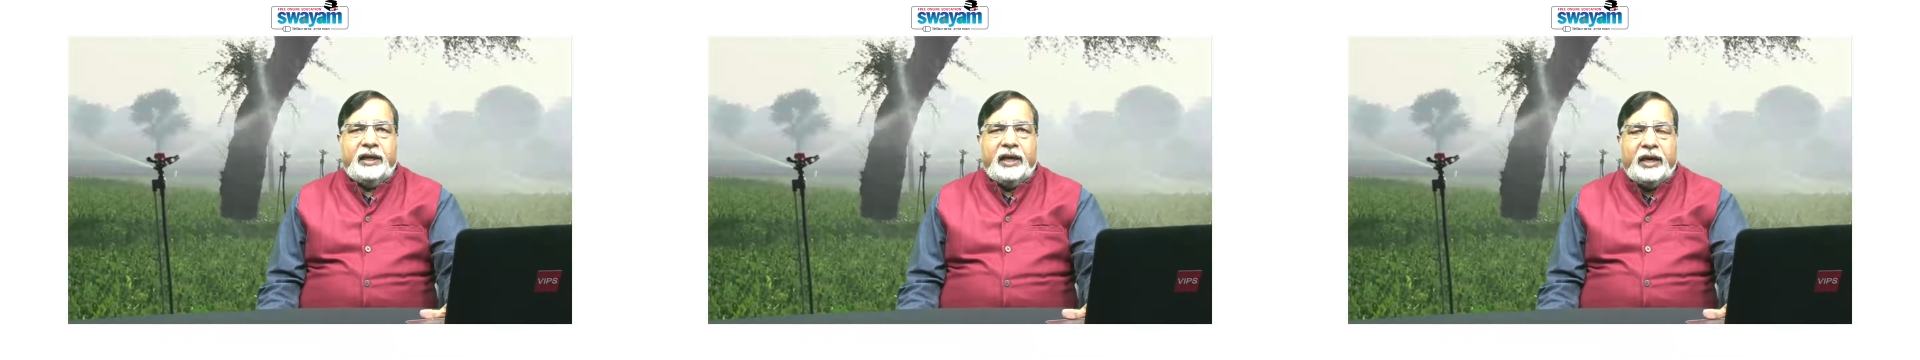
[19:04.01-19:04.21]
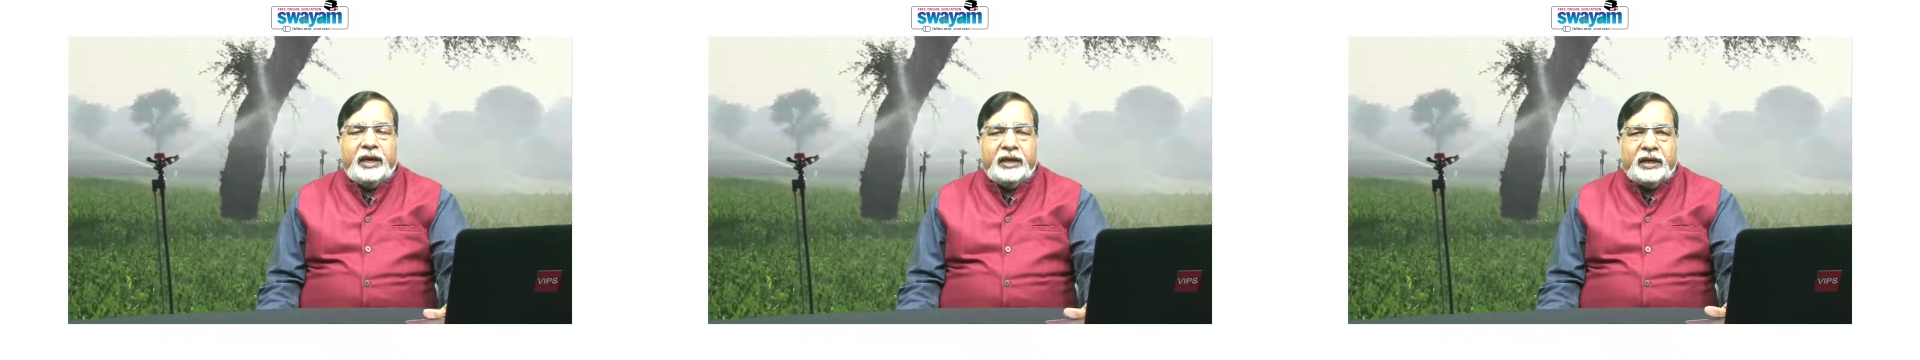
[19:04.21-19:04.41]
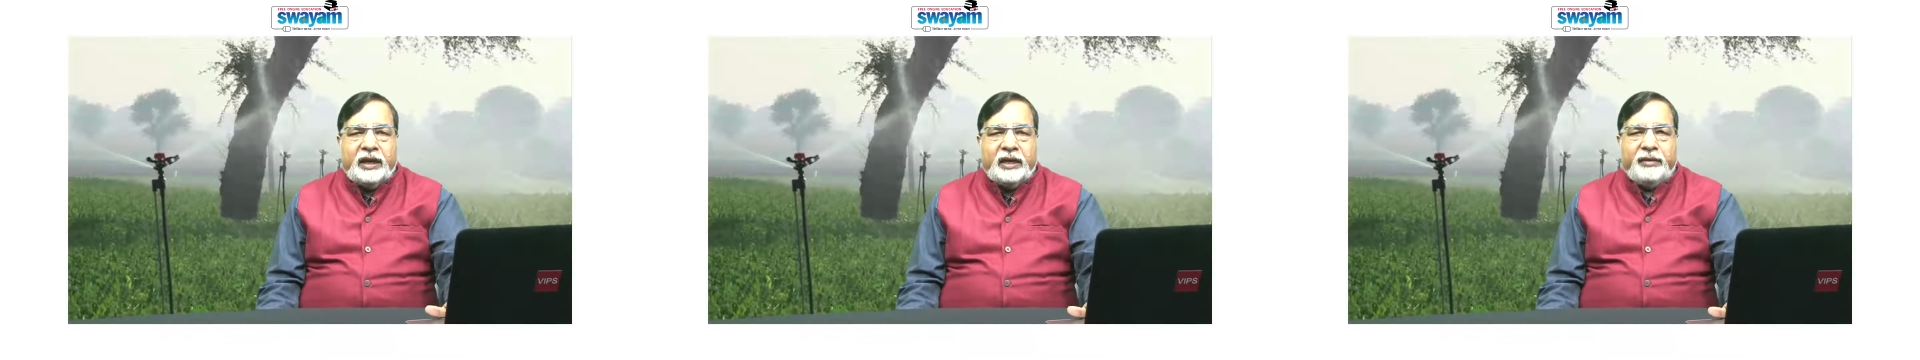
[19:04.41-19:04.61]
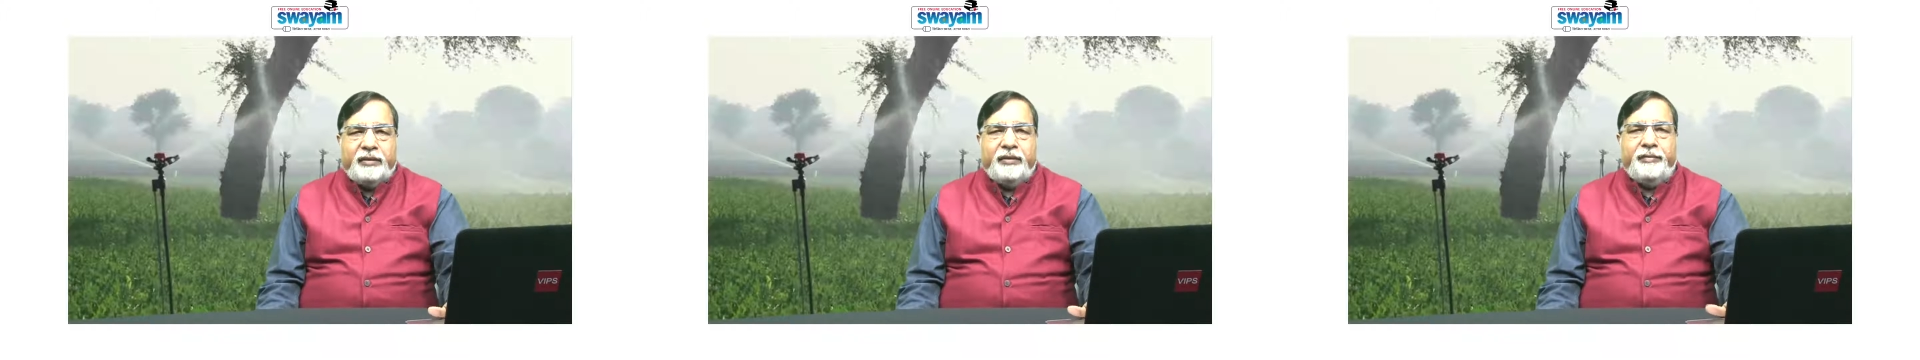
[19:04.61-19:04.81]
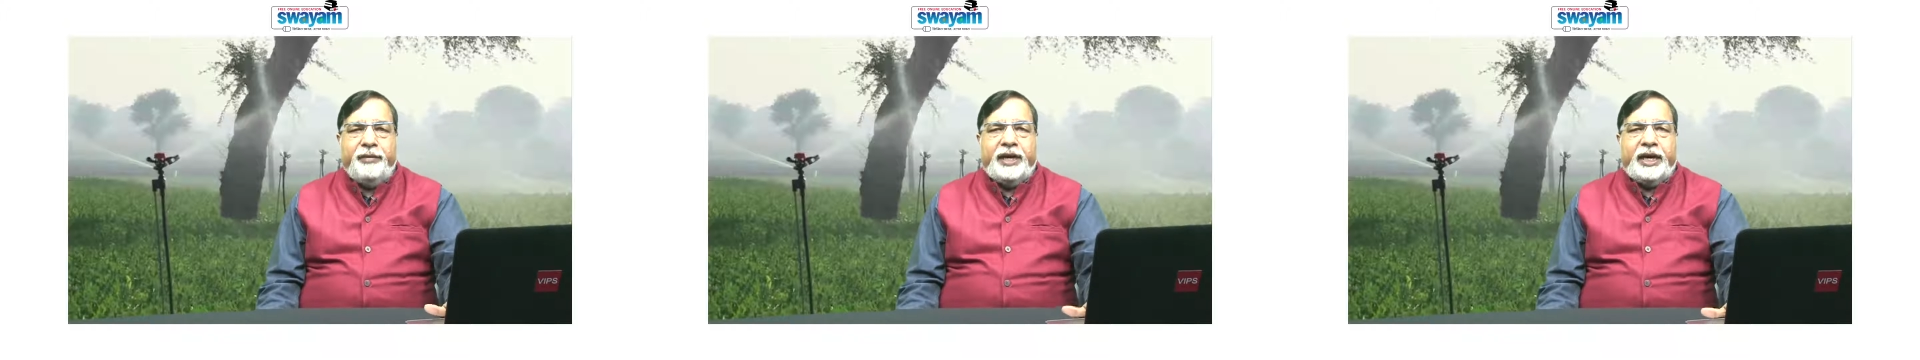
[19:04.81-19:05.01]

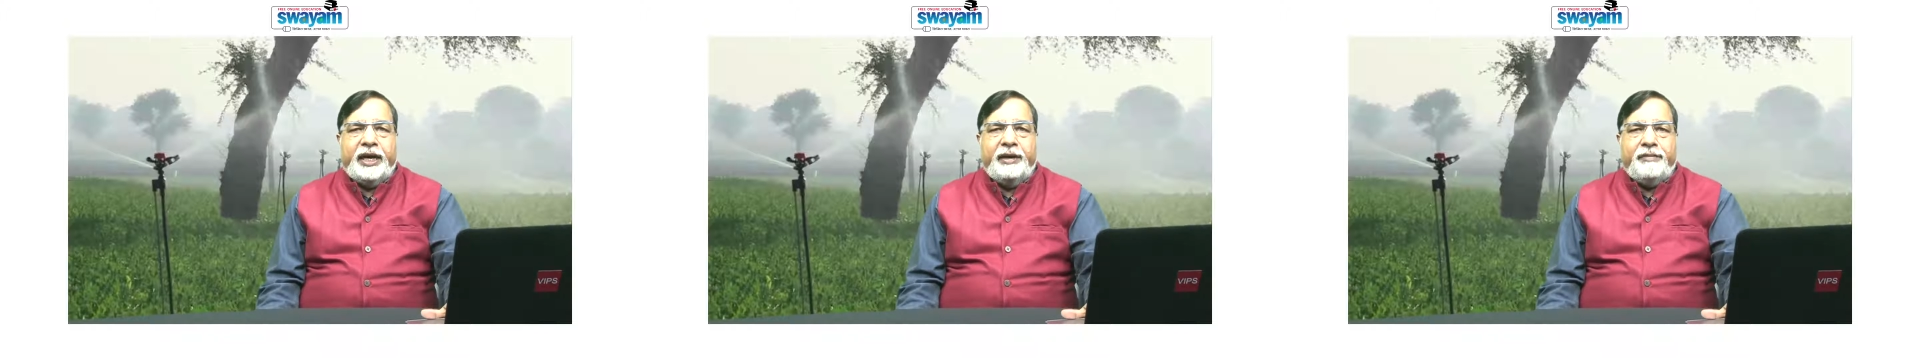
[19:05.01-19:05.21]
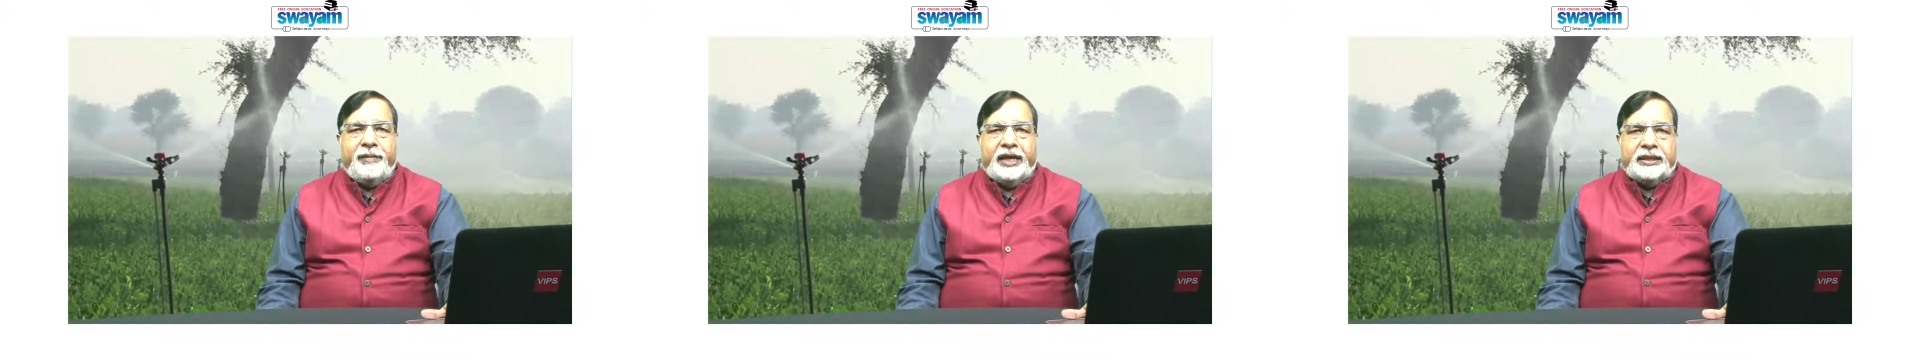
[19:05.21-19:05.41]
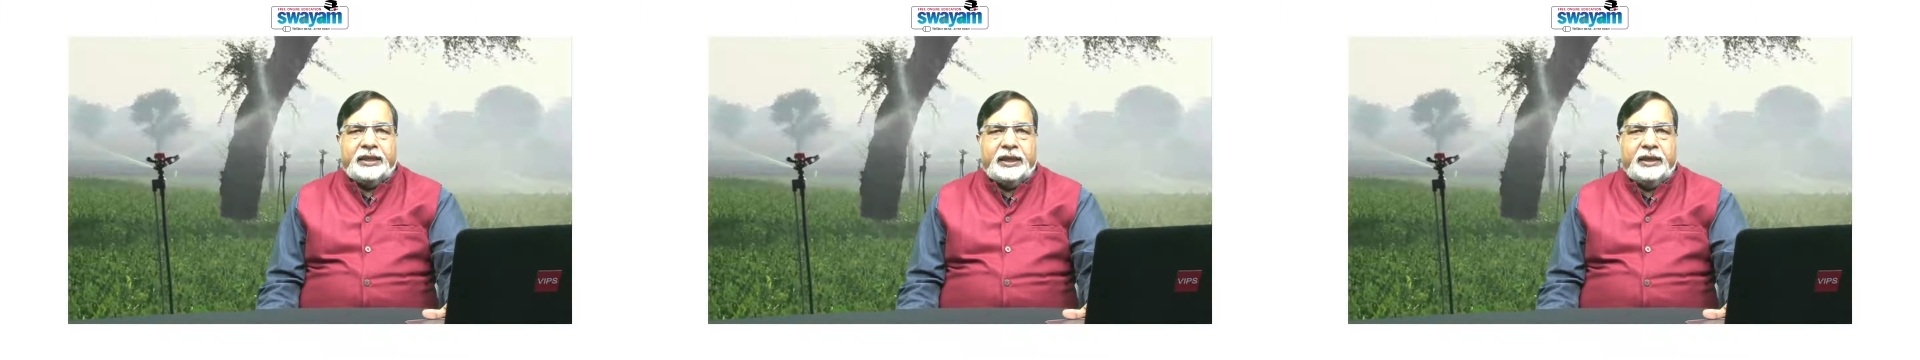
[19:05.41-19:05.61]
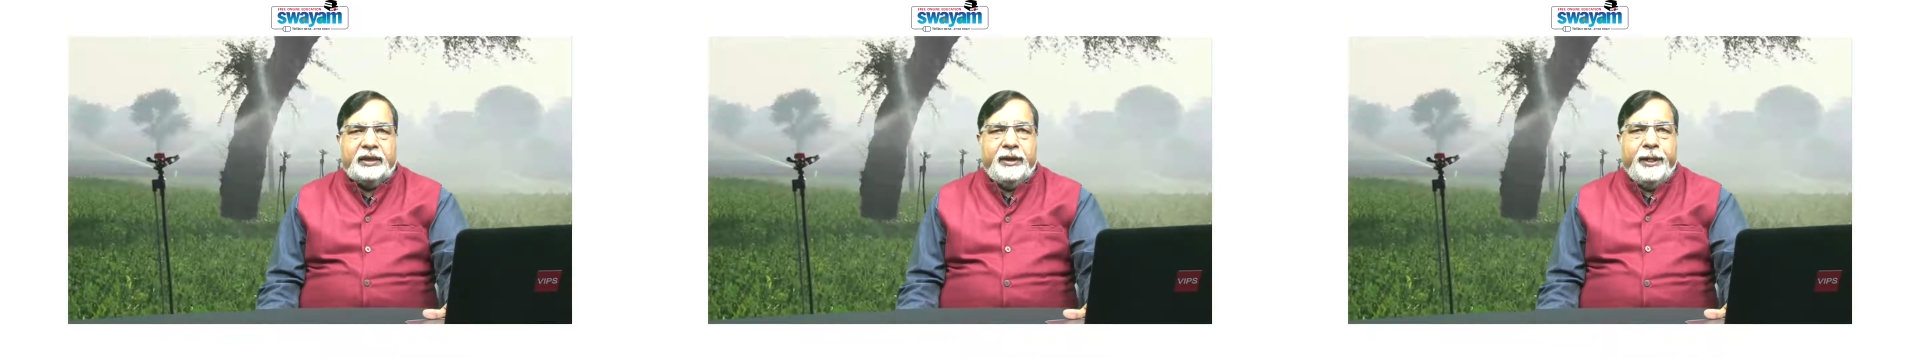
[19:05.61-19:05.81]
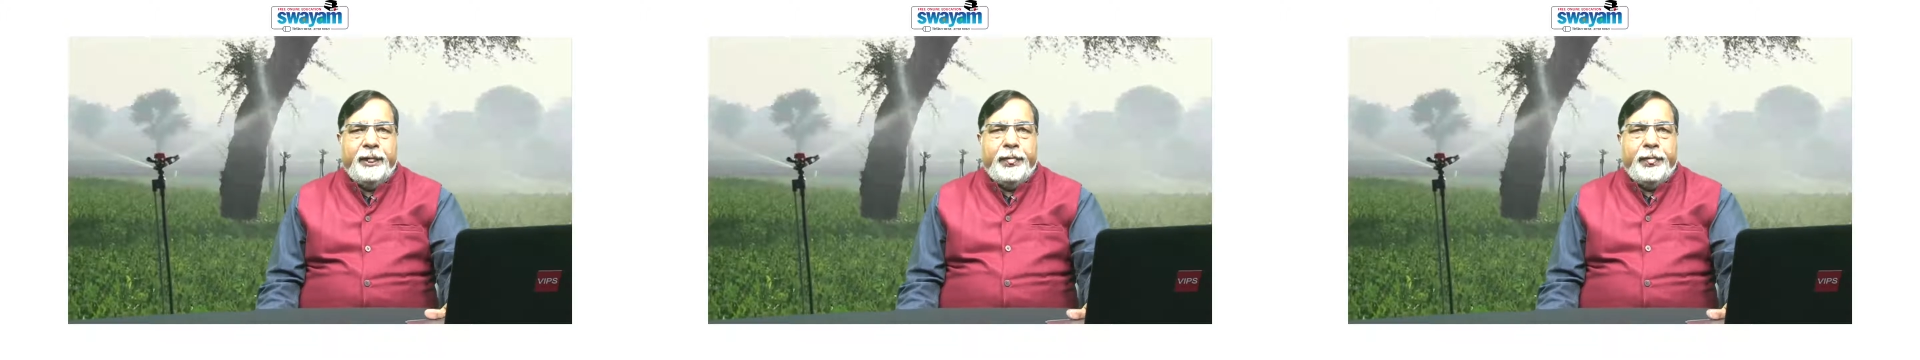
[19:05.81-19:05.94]
intermittent measure